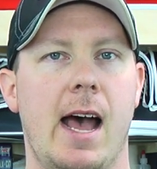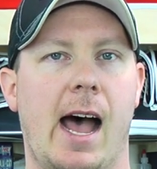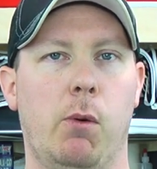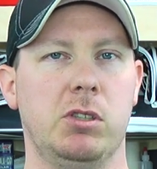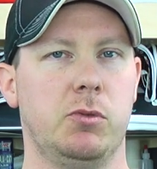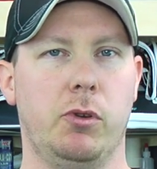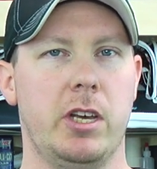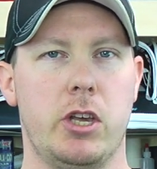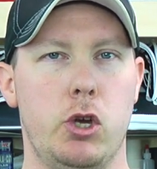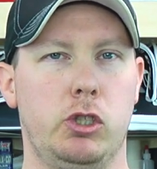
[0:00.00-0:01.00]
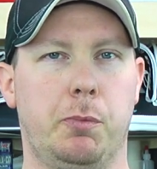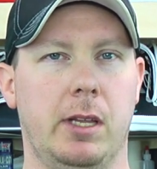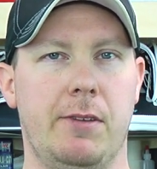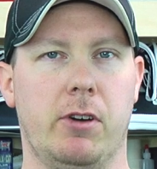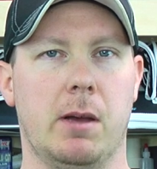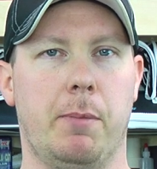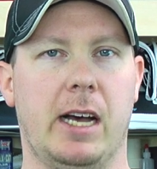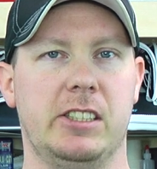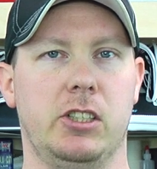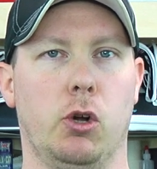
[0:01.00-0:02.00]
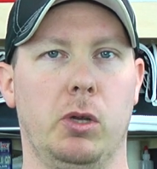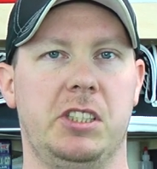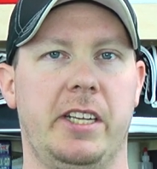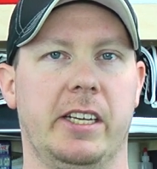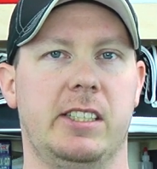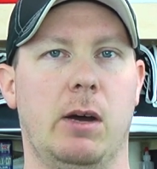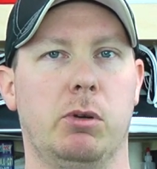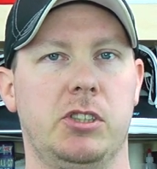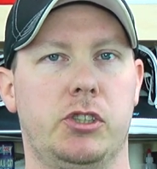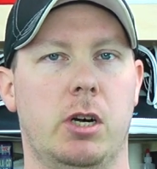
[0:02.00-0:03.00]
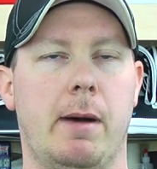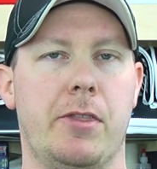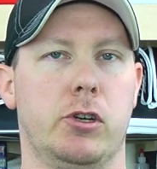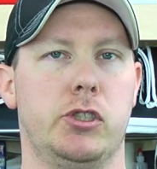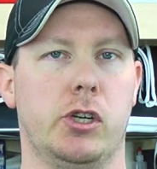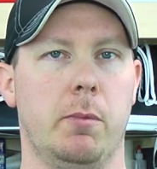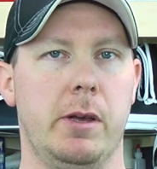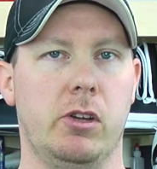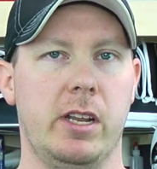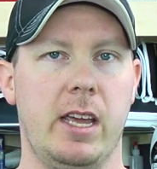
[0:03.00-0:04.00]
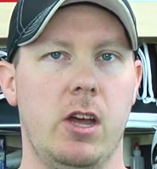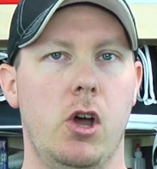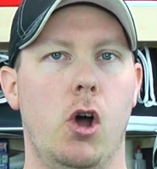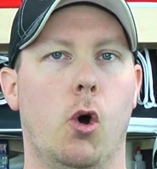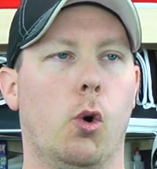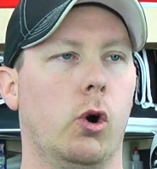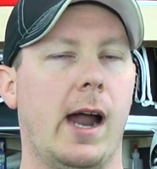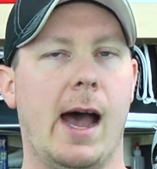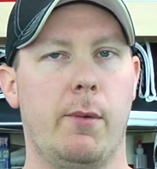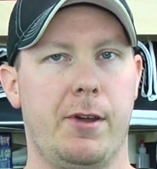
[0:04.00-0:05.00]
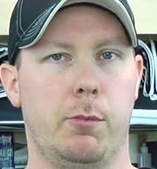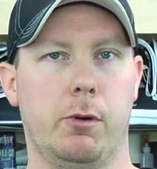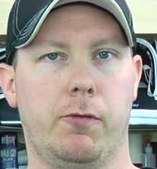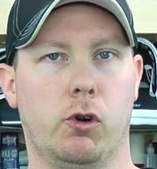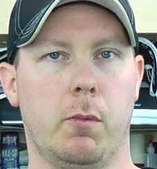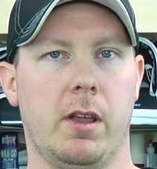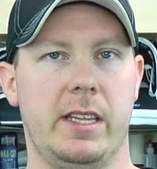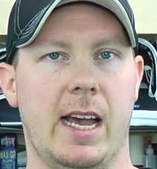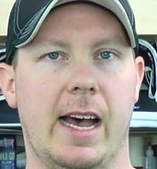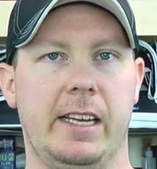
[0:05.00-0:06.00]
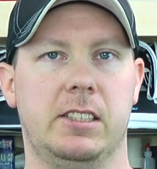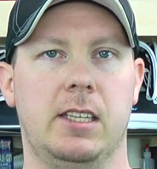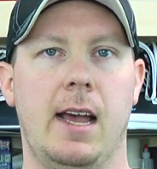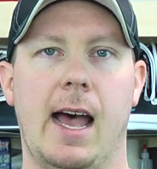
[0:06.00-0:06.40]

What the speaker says: I wasn't really a huge believer in composite goalie sticks, and I wasn't sure about their durability or how they would perform on the ice.